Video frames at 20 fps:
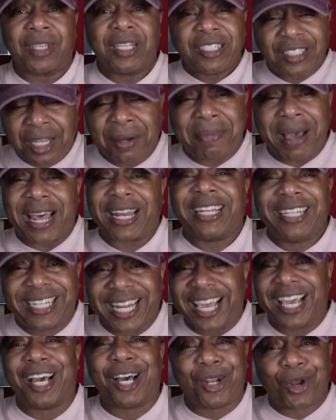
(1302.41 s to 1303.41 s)
Somebody
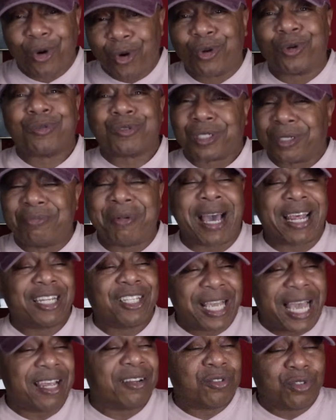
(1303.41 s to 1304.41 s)
down on them. Somebody
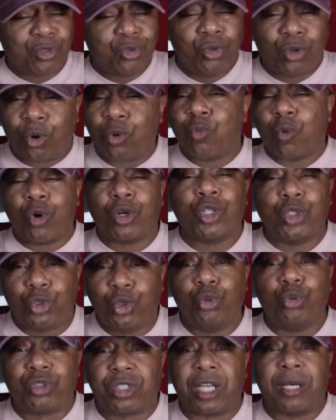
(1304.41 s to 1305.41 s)
got, you know, want to
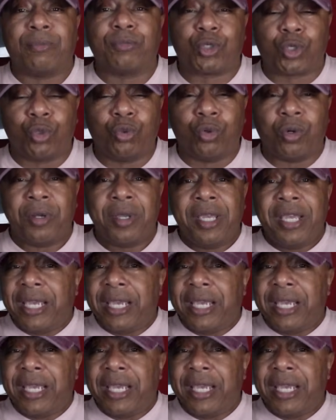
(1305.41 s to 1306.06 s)
do something to them.